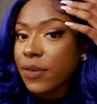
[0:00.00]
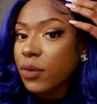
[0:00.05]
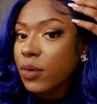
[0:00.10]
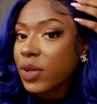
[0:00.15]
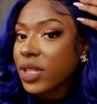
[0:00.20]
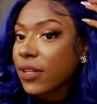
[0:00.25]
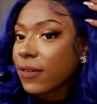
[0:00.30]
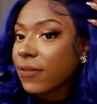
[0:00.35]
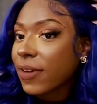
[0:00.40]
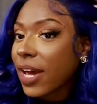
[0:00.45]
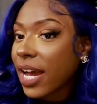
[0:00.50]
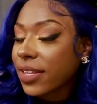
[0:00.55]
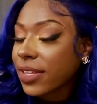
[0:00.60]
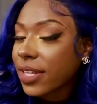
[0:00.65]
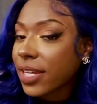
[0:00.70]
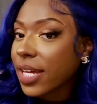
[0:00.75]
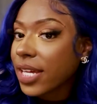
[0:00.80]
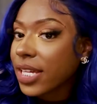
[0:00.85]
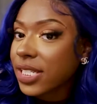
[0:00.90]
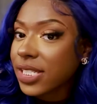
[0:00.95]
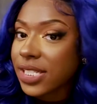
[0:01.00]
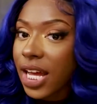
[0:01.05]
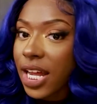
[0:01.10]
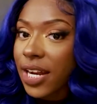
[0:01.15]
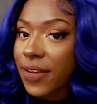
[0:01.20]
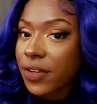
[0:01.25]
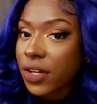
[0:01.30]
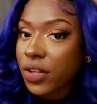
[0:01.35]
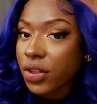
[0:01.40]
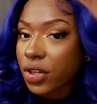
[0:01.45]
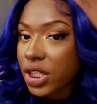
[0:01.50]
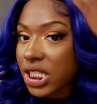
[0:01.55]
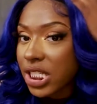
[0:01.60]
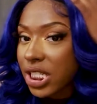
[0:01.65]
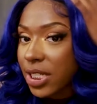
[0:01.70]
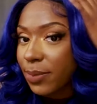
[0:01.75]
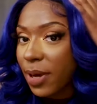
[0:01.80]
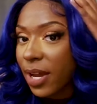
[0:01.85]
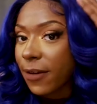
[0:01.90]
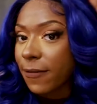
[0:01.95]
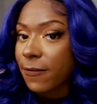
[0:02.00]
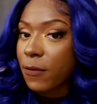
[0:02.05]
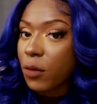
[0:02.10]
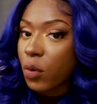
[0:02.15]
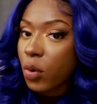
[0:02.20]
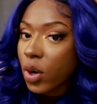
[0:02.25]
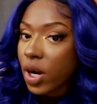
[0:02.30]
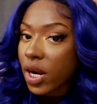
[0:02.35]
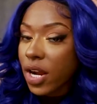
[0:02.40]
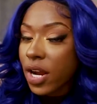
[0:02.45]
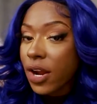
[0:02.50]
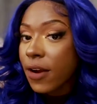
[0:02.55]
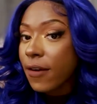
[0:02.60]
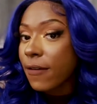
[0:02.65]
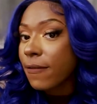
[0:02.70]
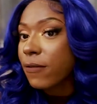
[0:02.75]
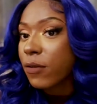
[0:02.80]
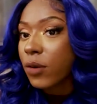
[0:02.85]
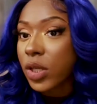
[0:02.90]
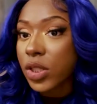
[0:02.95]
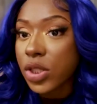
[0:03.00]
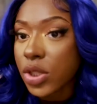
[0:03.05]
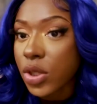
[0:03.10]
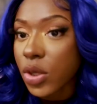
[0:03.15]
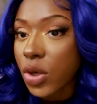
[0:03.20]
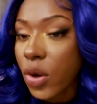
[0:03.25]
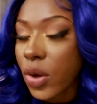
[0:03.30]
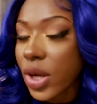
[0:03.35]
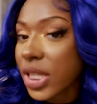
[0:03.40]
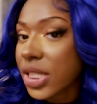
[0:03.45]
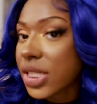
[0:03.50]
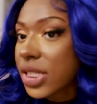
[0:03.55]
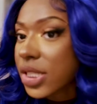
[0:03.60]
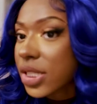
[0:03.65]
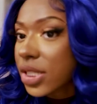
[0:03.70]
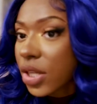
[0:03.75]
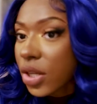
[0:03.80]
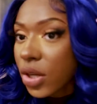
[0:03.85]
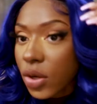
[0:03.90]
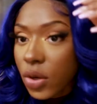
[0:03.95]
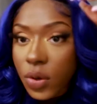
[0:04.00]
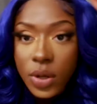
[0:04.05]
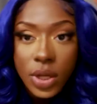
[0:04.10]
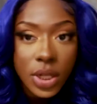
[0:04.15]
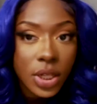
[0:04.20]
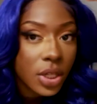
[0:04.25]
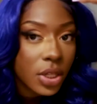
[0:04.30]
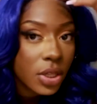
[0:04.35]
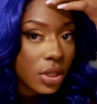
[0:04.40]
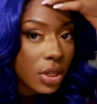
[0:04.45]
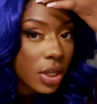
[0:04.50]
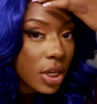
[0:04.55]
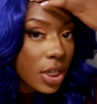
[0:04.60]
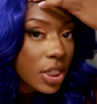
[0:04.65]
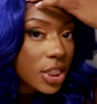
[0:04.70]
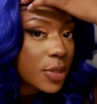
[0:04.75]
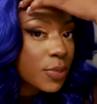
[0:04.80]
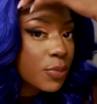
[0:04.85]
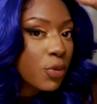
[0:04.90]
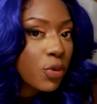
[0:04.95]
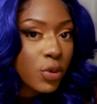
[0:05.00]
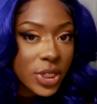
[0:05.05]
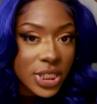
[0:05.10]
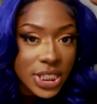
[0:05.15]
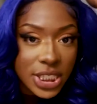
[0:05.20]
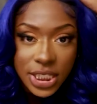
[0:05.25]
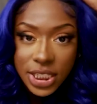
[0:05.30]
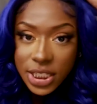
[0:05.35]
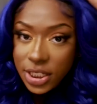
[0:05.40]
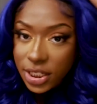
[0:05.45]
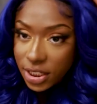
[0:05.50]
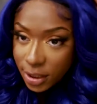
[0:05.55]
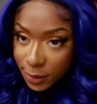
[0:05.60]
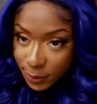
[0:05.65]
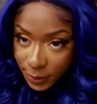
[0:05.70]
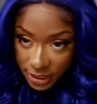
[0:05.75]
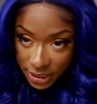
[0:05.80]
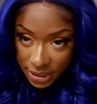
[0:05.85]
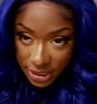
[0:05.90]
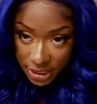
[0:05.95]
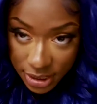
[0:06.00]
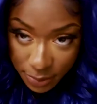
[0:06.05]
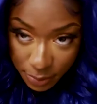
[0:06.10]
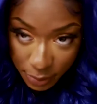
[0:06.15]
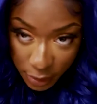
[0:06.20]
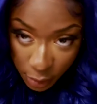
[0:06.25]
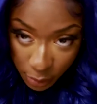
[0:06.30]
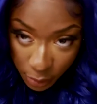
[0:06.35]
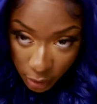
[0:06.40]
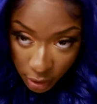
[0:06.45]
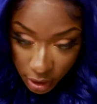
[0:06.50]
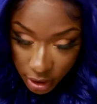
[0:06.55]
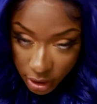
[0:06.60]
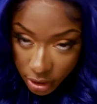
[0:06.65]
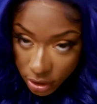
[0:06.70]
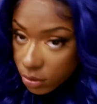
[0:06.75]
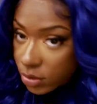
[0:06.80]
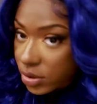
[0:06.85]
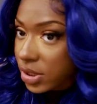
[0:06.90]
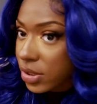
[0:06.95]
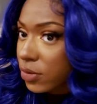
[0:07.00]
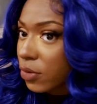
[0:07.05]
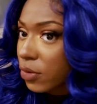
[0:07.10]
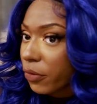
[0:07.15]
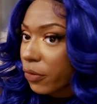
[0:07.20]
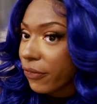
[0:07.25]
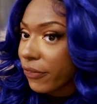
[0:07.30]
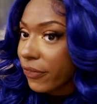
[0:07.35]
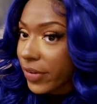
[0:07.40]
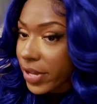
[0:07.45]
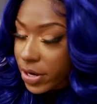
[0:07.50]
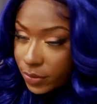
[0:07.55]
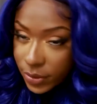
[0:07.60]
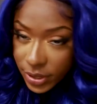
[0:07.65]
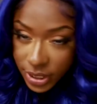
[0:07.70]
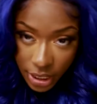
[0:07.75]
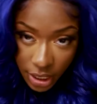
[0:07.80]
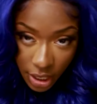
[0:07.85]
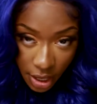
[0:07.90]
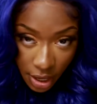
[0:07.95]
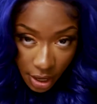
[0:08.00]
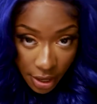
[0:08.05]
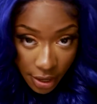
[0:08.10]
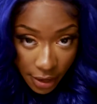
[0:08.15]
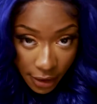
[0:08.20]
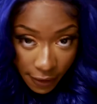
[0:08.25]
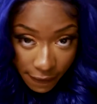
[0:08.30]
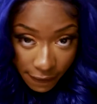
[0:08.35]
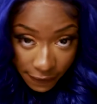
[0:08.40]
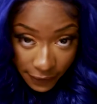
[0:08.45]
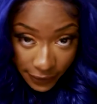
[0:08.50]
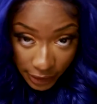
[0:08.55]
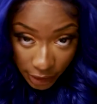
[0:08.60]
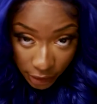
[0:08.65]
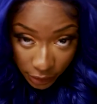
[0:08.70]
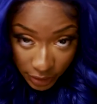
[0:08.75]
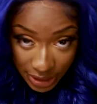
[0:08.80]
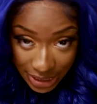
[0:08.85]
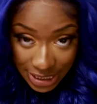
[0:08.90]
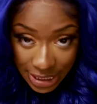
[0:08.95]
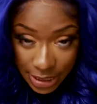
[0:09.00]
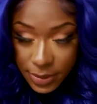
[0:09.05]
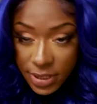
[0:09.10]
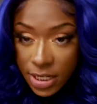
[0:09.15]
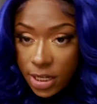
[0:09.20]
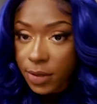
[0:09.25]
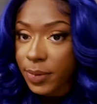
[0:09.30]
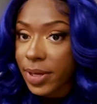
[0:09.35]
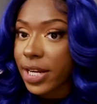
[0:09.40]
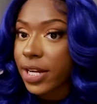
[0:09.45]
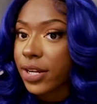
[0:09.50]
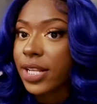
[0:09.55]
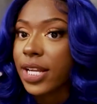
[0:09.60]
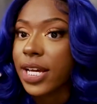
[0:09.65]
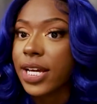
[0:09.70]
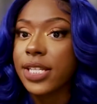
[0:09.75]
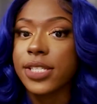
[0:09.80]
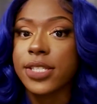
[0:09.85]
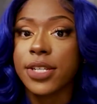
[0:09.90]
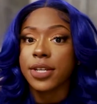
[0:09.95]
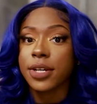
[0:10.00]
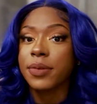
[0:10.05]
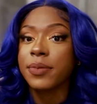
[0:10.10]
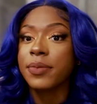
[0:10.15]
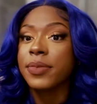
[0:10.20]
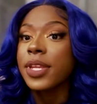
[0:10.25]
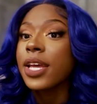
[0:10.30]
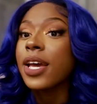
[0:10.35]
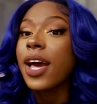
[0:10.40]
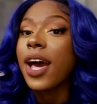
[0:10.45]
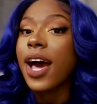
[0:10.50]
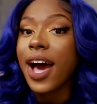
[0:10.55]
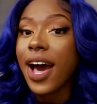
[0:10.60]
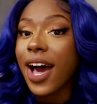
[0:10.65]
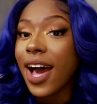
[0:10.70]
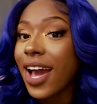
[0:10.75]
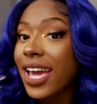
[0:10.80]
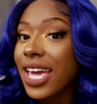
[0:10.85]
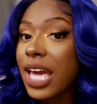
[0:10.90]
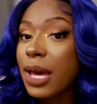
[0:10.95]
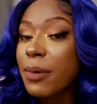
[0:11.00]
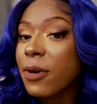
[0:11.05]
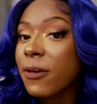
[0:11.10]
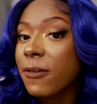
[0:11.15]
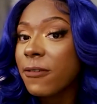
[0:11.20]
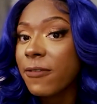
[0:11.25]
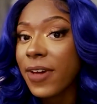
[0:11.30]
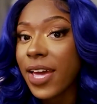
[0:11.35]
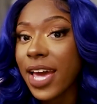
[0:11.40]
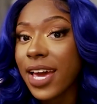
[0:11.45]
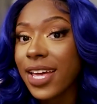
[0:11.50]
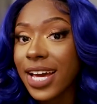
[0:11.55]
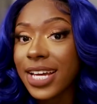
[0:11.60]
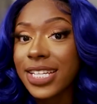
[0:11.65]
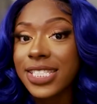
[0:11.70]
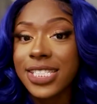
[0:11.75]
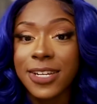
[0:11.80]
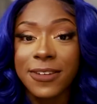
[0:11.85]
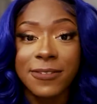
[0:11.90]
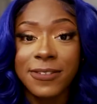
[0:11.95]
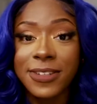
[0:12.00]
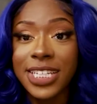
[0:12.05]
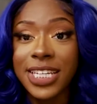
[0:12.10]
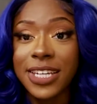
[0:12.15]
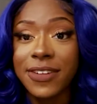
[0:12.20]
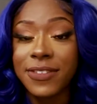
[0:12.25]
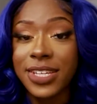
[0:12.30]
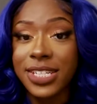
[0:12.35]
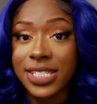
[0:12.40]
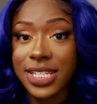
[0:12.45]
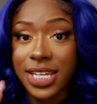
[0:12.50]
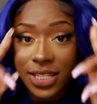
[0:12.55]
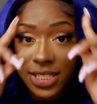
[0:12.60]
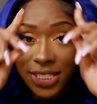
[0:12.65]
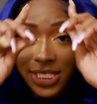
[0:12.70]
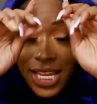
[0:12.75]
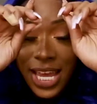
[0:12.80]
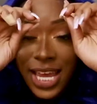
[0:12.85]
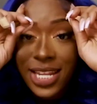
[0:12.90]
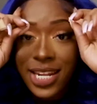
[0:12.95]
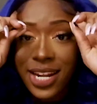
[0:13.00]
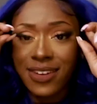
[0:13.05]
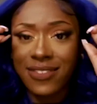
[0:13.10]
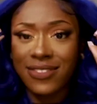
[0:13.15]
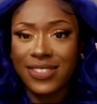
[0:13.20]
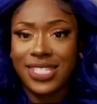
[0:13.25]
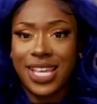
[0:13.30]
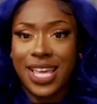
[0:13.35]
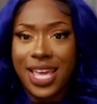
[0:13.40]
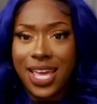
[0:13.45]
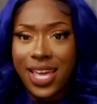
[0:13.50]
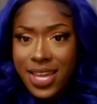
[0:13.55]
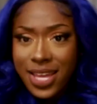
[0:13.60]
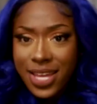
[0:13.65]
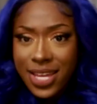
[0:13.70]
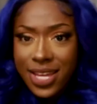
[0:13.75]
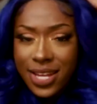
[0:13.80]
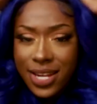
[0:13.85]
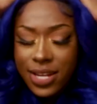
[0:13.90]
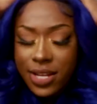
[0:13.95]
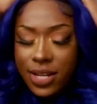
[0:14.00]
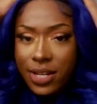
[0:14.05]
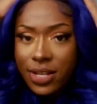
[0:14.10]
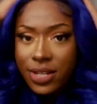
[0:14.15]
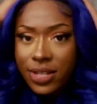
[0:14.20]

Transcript: with the fact that it's not even a 13x4 frontal, it still looks pretty good because this middle part goes very deep down my hairline. So I am a fan. I definitely give this like a 10 out of 10.